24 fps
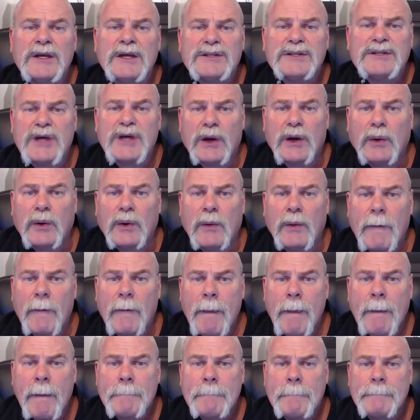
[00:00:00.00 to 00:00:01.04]
So,
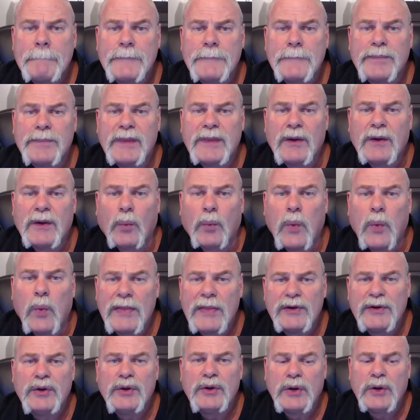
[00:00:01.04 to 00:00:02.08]

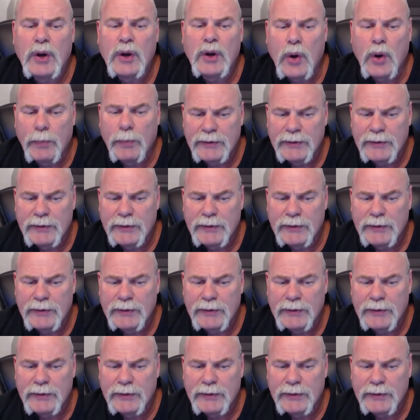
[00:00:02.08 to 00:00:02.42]
whether you go